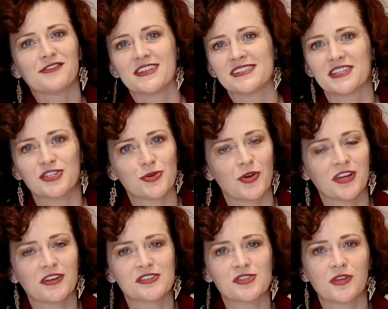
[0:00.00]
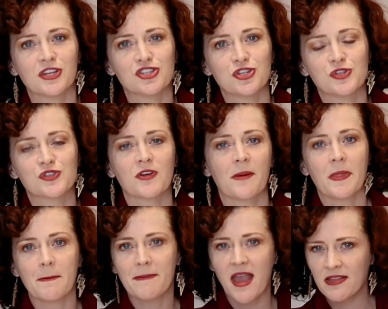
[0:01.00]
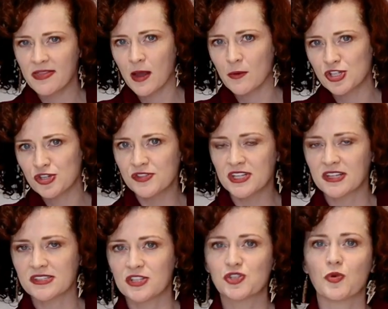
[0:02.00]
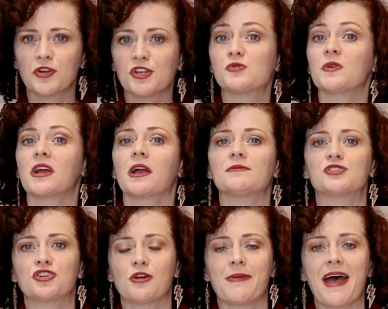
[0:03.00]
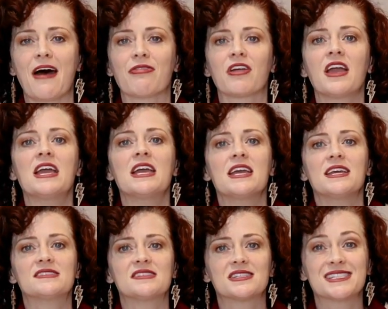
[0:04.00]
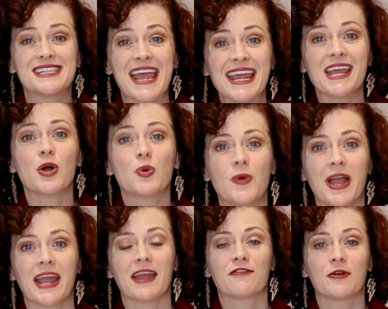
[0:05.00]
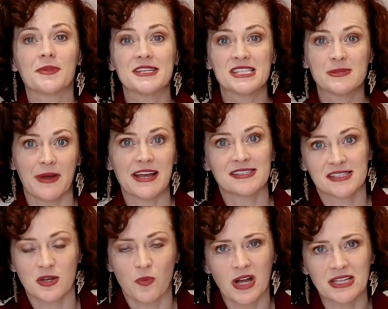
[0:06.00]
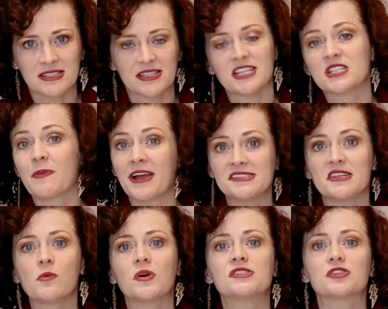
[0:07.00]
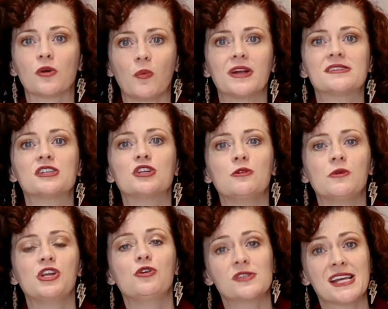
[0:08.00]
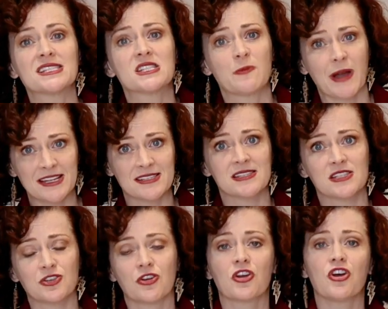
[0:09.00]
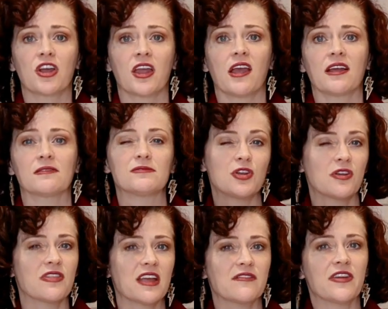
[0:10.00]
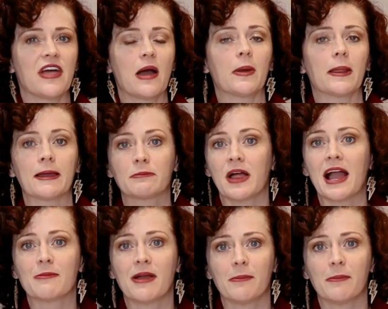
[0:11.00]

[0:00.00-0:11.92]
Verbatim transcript: different essential oils you can choose from. The main thing when choosing essential oils when it comes to your bath is to stay away from the spicy ones. And spicy ones are ones that you would use as spices in your cooking. You can think of it that way, like black